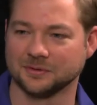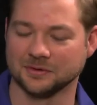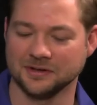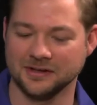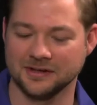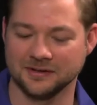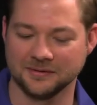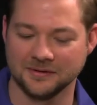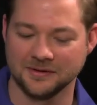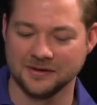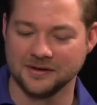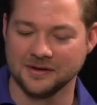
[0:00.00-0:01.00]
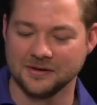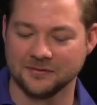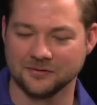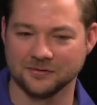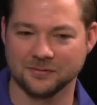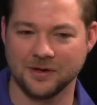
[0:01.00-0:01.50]
Well, good.
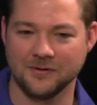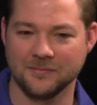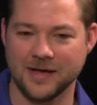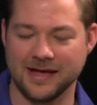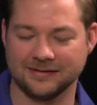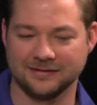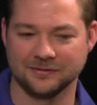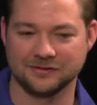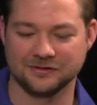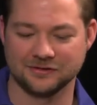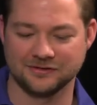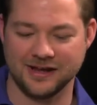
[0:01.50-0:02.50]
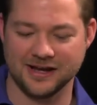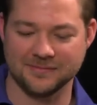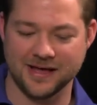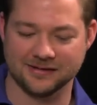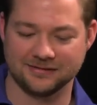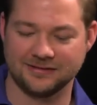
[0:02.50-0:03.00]
Well, going back to what you're saying
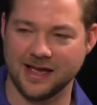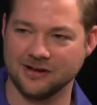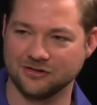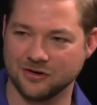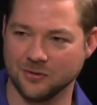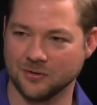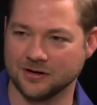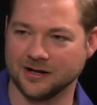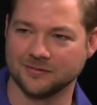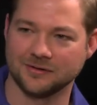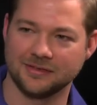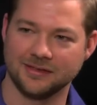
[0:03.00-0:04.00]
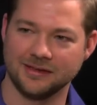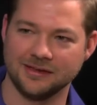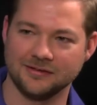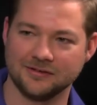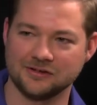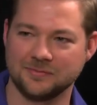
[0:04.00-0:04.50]
about stage gore and everything,
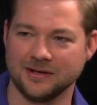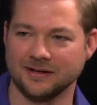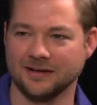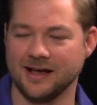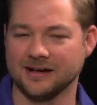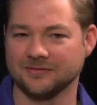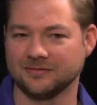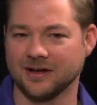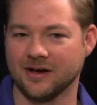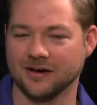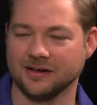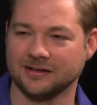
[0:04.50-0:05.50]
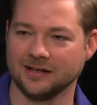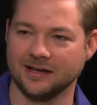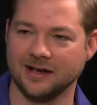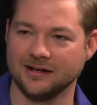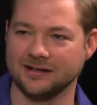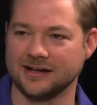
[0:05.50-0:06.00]
you know, there's been a lot of talk in the
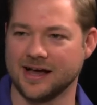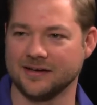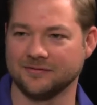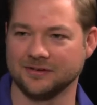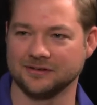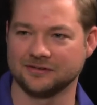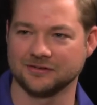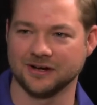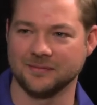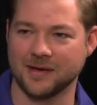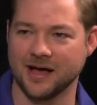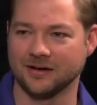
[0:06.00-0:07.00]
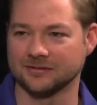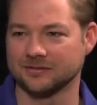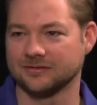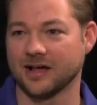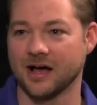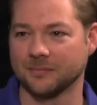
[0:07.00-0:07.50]
gun and knife industry about
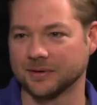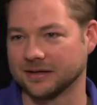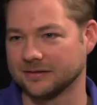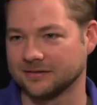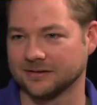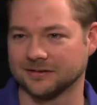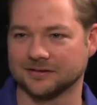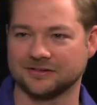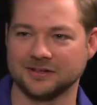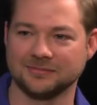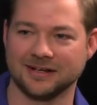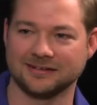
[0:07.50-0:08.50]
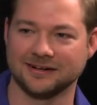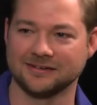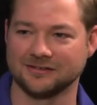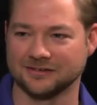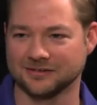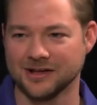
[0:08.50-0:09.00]
zombies. You know, there seems like
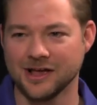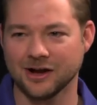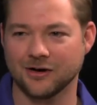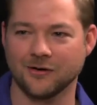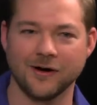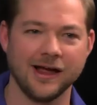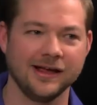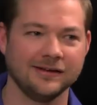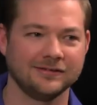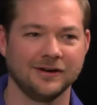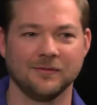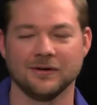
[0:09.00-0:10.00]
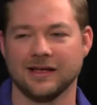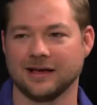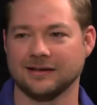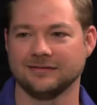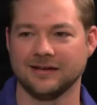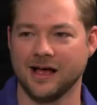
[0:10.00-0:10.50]
there's this craze over
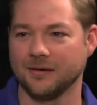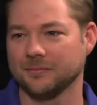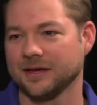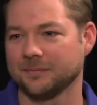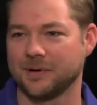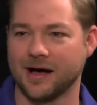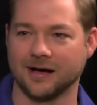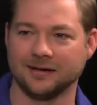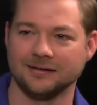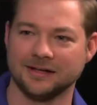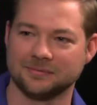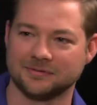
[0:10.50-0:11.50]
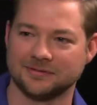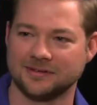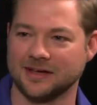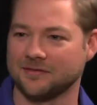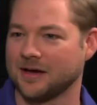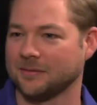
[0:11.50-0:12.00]
like a zombie apocalypse and
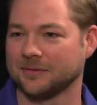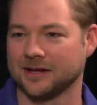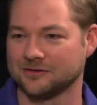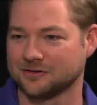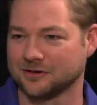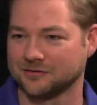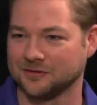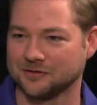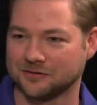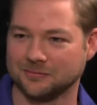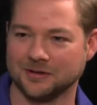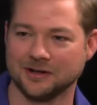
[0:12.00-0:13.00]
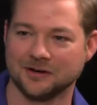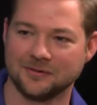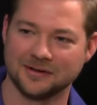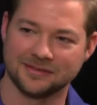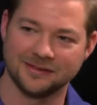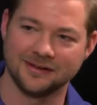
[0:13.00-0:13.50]
stuff. I'm not sure if you're familiar
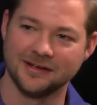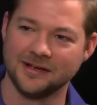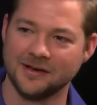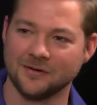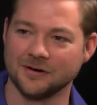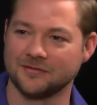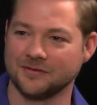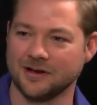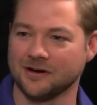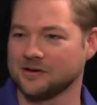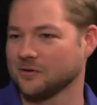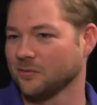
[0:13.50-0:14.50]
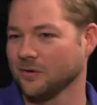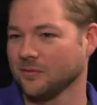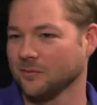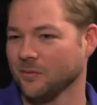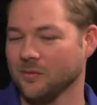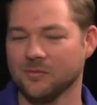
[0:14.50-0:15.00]
with it, or if you are. You know,
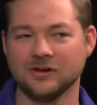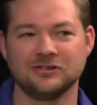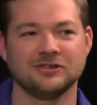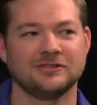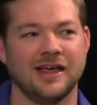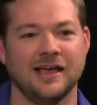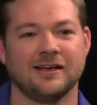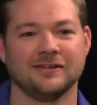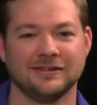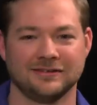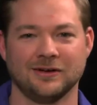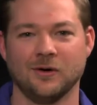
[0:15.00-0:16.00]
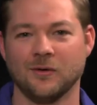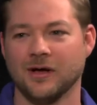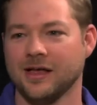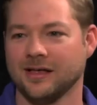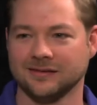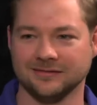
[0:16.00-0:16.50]
what's your take on this whole
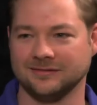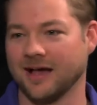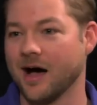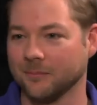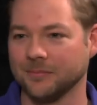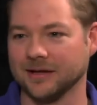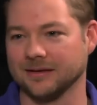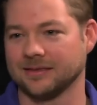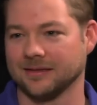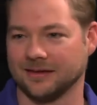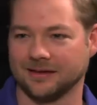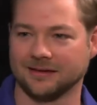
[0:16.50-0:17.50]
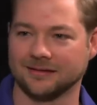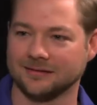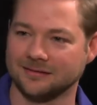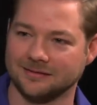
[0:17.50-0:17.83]
zombie thing?